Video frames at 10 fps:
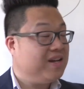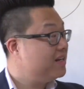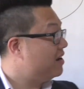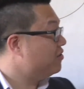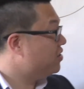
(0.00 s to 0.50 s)

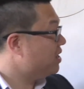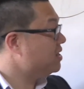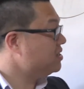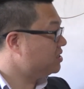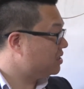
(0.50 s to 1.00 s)
Now
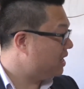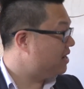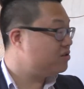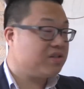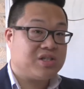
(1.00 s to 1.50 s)
these,
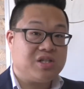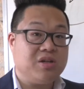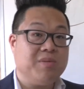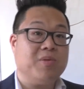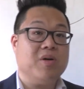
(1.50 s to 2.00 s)
as you can see on
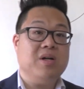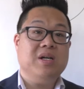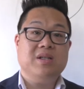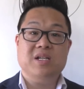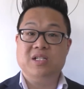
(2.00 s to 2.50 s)
the board,
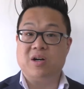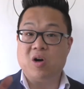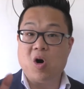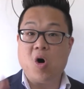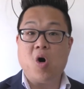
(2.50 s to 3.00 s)
these are
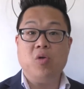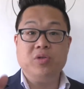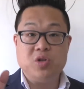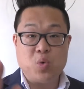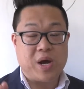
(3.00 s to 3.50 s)
all
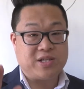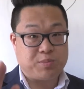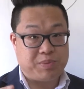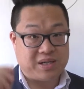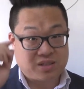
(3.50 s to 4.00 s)
US
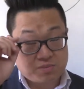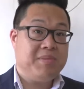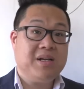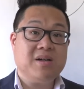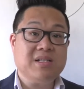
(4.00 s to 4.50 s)
based
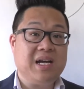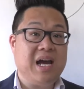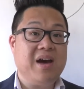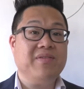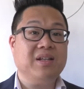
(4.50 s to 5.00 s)
because I
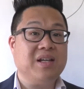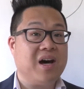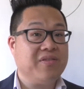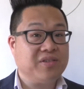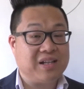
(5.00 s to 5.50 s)
have a
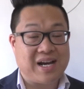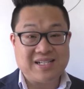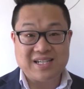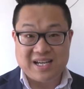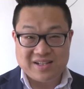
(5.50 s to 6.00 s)
lot of
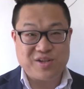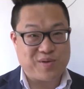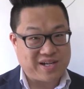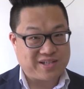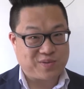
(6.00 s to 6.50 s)
clients in the
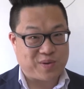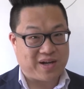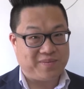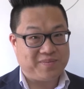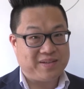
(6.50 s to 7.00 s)
US as
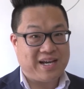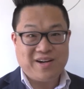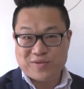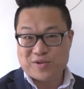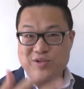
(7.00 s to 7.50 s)
well. And
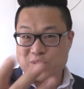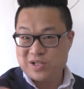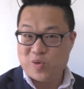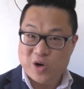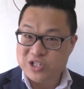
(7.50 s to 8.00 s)
of course, when
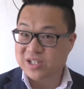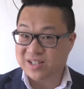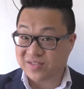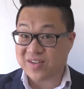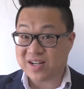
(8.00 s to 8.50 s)
you're watching
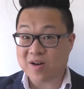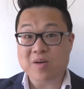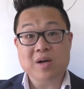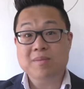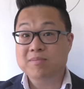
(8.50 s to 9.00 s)
this video,
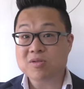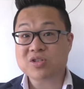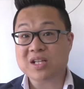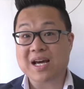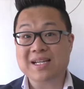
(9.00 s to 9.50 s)

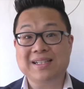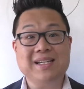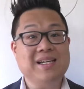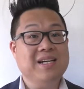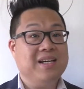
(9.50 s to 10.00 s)
most
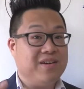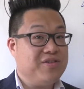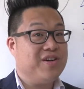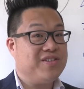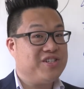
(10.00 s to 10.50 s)
likely, if
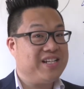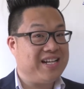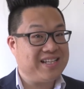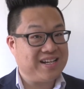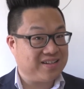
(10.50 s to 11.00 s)
you
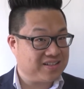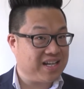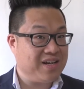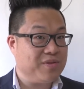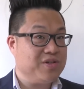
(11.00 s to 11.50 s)
understand the English
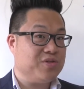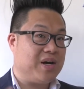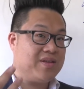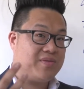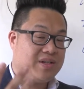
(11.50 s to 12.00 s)
language, you're
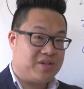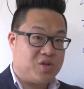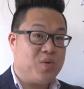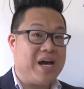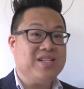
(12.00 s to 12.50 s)
either in
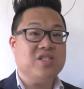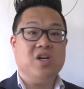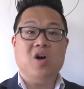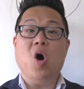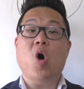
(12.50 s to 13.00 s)
the US
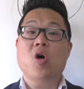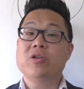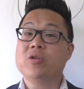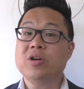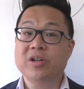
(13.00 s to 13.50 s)
or
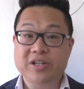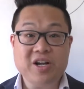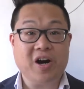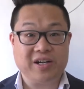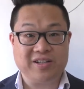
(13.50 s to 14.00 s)
you're
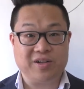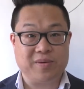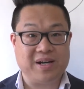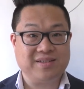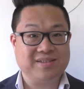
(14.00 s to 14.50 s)
not in the
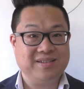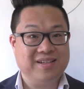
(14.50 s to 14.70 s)
US.